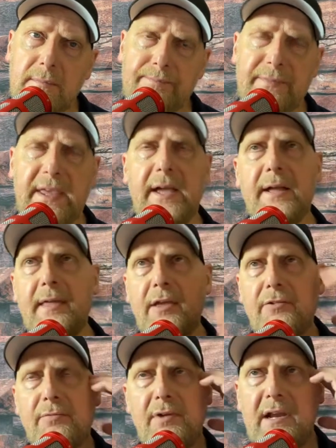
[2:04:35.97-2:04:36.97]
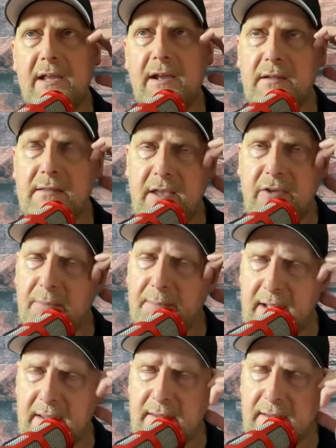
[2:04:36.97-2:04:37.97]
Yeah, that's a really good
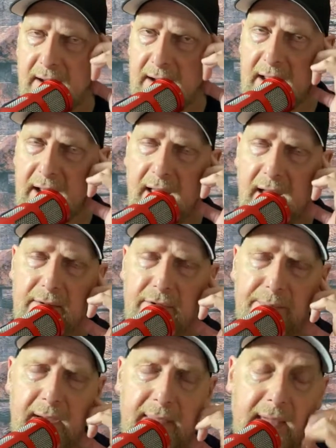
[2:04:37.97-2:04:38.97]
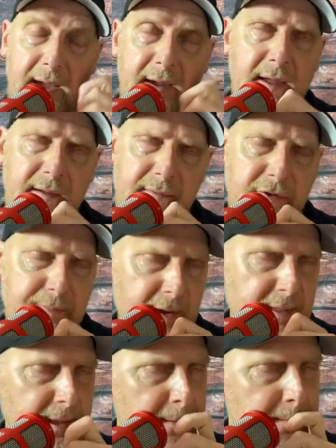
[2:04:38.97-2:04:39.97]
discipline. I respect that. I
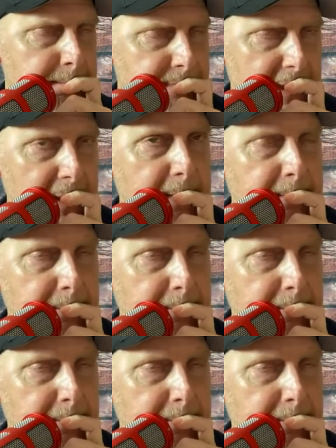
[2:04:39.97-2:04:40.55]
respect that. Yeah.